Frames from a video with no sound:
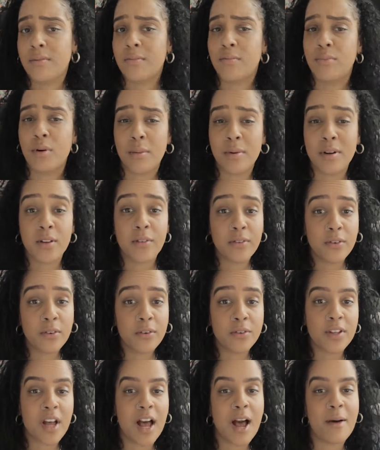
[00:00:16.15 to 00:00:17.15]
probably the
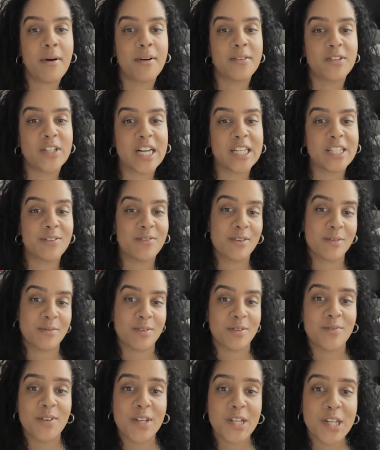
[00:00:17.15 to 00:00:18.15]
fourth time I've tried to film
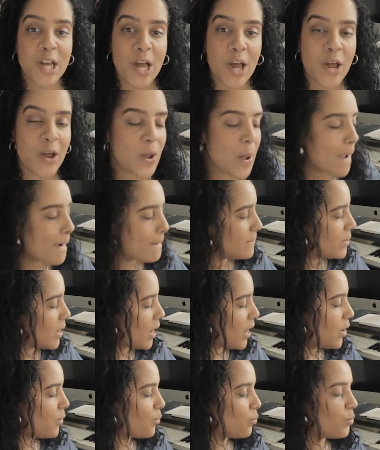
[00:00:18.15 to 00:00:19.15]
this video,
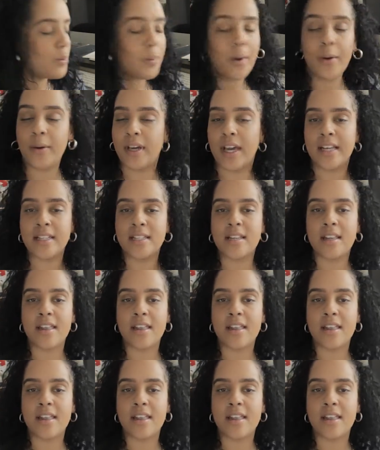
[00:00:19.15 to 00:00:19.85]
but we won't get into